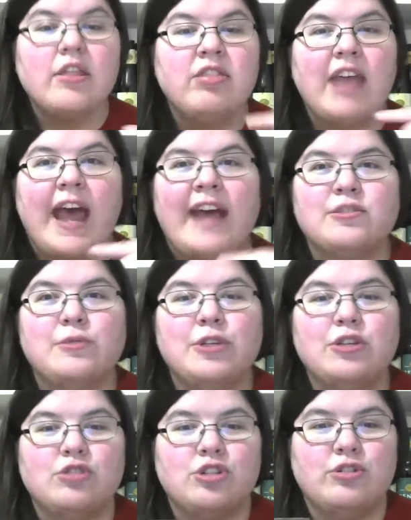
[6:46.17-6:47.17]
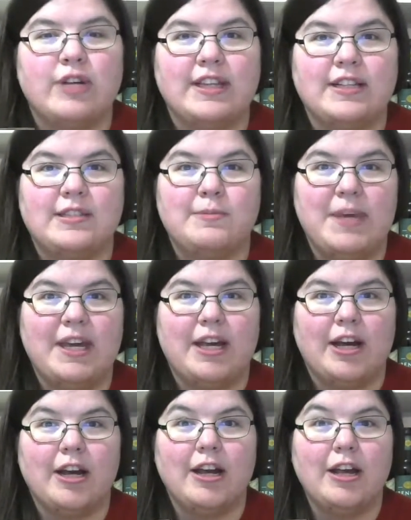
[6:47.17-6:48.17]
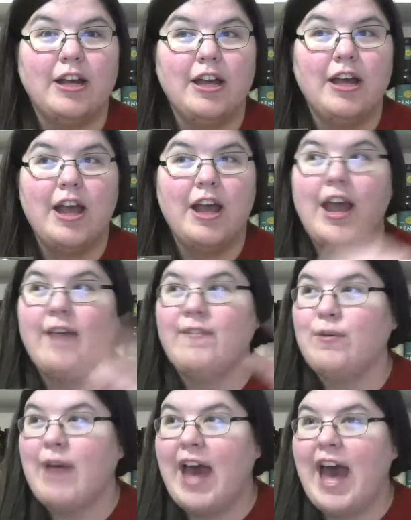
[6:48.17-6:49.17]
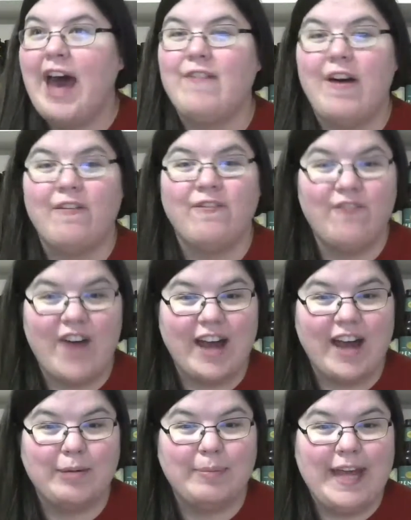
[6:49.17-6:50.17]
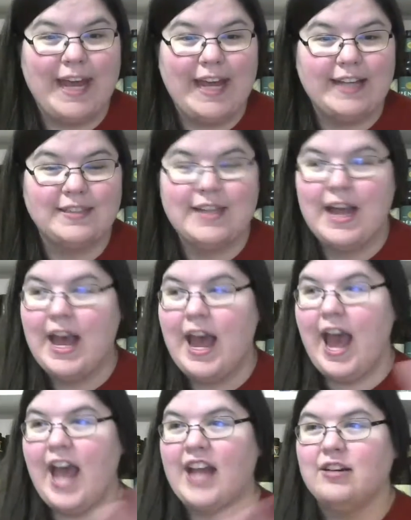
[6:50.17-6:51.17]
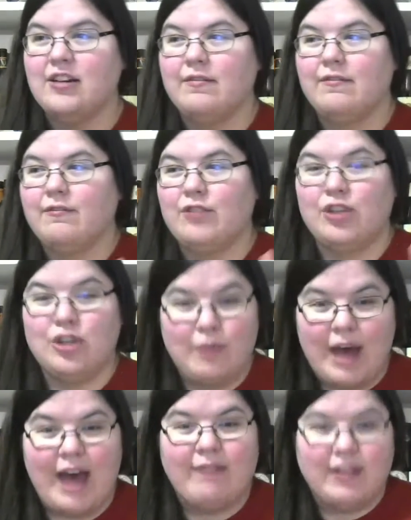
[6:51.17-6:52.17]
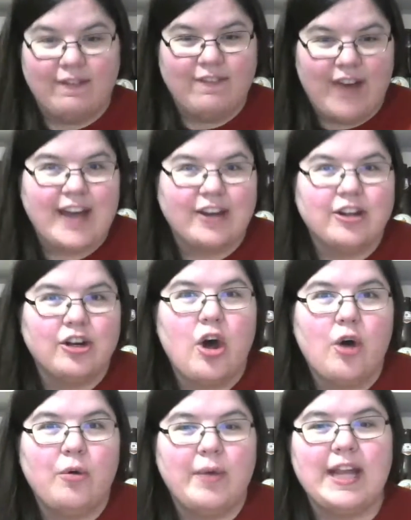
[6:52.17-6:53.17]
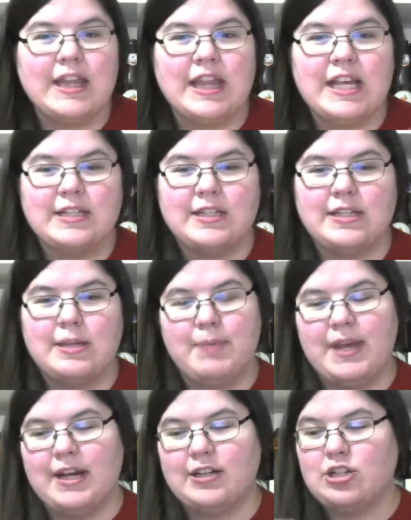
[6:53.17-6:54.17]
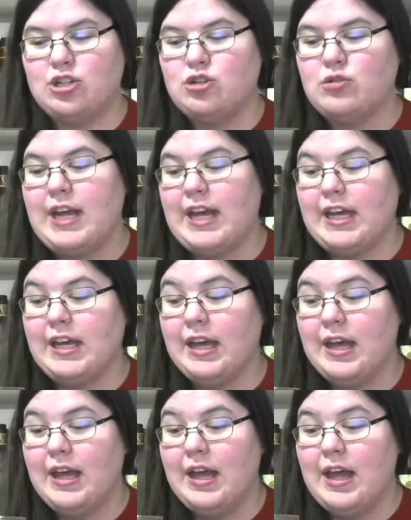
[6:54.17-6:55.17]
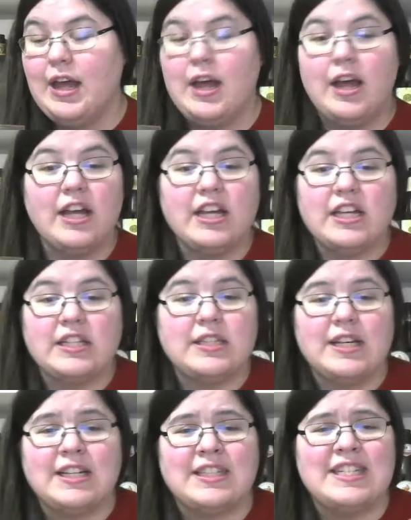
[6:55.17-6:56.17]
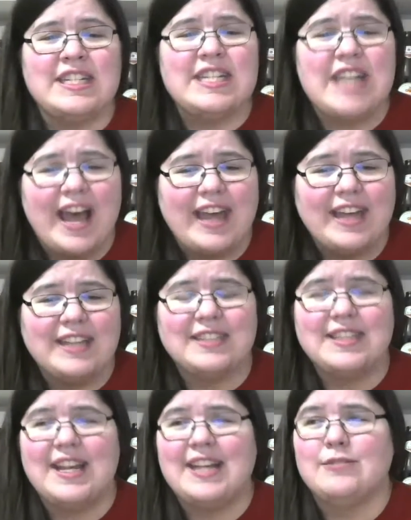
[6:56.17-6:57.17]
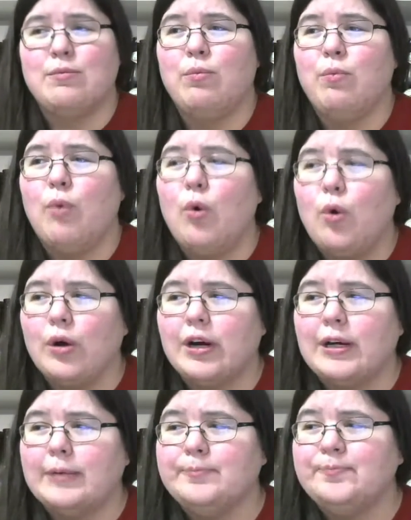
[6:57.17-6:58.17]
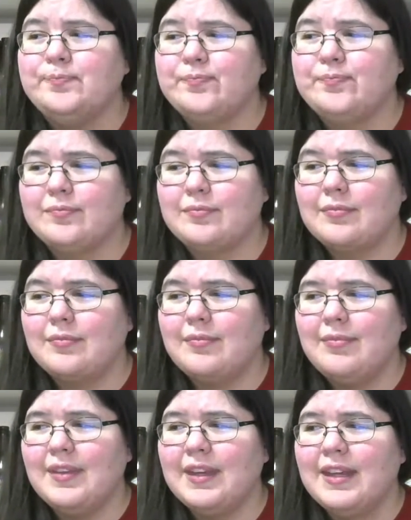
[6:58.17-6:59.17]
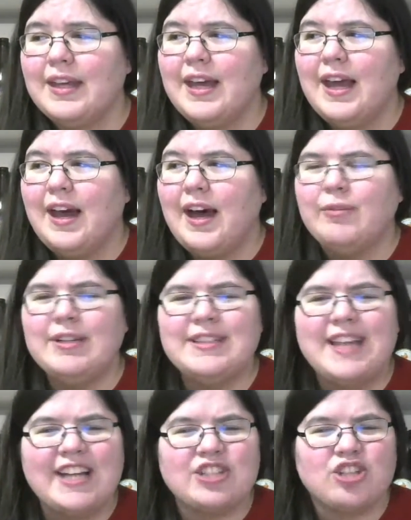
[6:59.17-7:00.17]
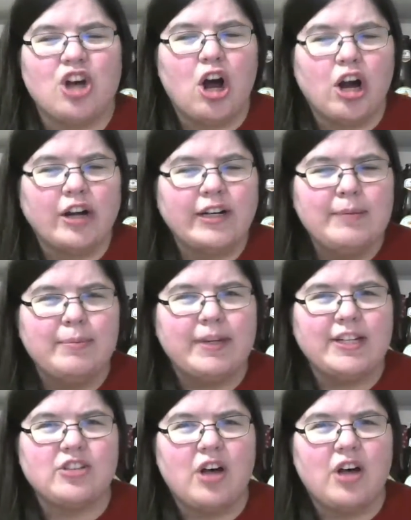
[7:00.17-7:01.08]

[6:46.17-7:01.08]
that's when you should drink this beer. If you have a fireplace and you have the fire going, this is the beer to drink. It's nice, it's warm. I want to say it's hearty, but it's